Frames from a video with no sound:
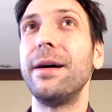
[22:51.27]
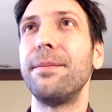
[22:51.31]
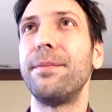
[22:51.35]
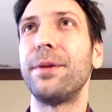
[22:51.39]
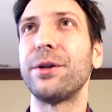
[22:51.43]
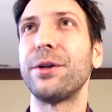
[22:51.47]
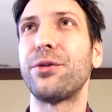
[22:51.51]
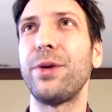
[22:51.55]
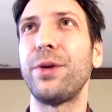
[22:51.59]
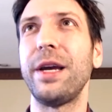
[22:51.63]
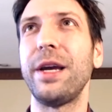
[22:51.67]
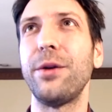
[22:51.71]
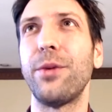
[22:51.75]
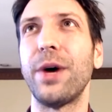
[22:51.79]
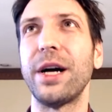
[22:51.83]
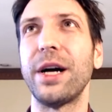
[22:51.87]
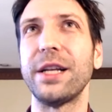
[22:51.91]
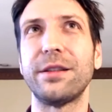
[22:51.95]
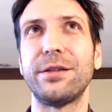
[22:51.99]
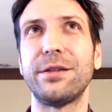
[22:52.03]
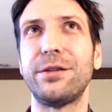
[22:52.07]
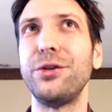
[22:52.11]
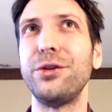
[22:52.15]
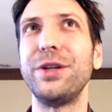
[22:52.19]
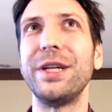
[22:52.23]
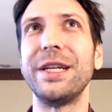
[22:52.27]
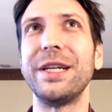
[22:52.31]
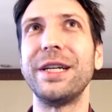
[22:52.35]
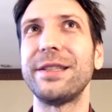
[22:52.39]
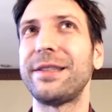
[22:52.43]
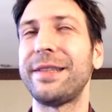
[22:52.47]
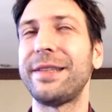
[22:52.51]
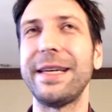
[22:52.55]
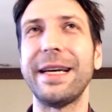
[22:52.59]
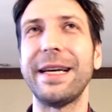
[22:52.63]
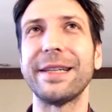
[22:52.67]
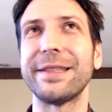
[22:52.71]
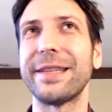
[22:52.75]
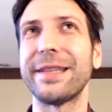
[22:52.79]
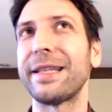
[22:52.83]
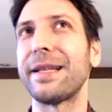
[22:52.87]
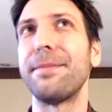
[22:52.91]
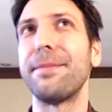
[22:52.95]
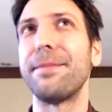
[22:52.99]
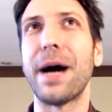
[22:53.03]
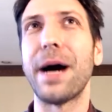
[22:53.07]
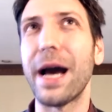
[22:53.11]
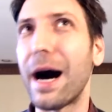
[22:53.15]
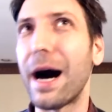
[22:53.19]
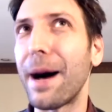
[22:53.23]
between what students see as like the
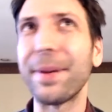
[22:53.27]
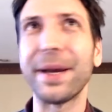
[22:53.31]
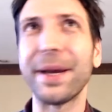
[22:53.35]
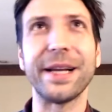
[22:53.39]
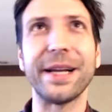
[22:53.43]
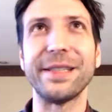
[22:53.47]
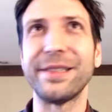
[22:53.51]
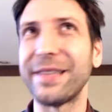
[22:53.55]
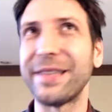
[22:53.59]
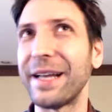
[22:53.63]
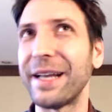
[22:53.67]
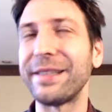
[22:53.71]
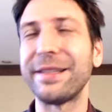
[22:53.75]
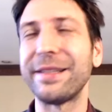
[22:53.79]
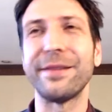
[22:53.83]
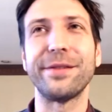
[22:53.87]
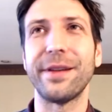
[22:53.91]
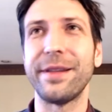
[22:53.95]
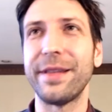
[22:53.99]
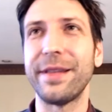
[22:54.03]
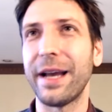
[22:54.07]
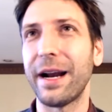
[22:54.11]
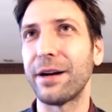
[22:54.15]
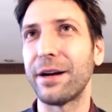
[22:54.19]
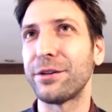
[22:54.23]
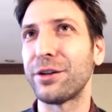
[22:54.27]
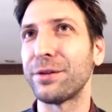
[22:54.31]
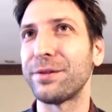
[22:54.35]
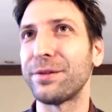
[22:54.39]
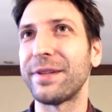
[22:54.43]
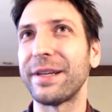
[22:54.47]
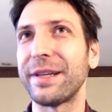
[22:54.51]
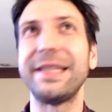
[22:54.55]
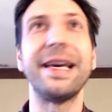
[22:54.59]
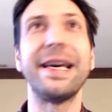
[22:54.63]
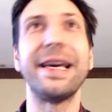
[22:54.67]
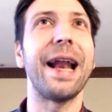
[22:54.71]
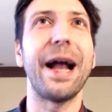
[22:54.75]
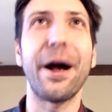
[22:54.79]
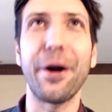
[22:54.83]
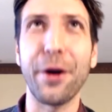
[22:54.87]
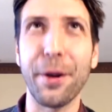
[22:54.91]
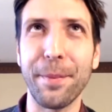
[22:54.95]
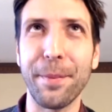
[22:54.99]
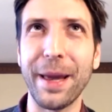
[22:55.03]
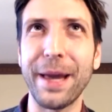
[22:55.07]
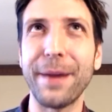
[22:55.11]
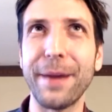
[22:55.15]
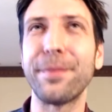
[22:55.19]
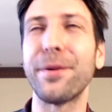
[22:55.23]
myopic incentives in there in terms of get out a
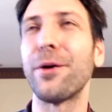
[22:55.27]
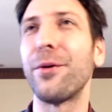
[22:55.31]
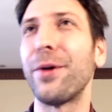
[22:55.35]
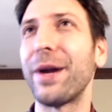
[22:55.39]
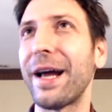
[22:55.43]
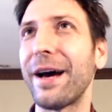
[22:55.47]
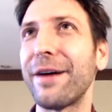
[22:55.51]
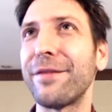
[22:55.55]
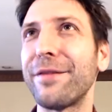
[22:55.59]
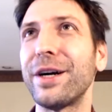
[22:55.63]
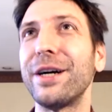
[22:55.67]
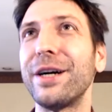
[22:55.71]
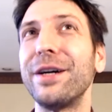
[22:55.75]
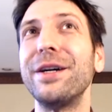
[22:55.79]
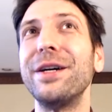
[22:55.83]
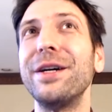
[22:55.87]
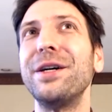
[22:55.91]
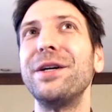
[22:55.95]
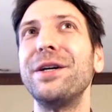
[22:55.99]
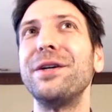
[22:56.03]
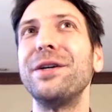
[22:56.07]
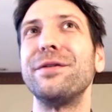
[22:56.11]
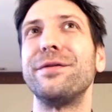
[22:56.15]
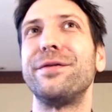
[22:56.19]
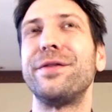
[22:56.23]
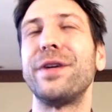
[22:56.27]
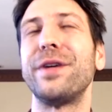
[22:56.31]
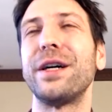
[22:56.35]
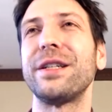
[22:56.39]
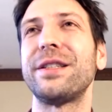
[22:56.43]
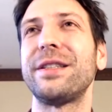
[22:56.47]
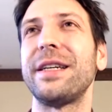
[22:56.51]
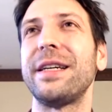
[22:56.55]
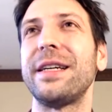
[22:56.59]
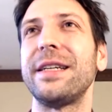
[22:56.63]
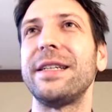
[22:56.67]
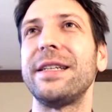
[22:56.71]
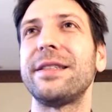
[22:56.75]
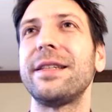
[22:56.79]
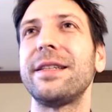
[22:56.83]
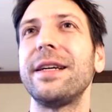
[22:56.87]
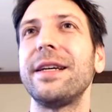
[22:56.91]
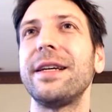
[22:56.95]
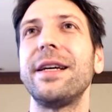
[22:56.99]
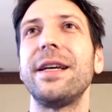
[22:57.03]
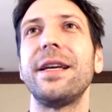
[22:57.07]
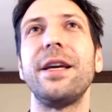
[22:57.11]
paper or whatever versus,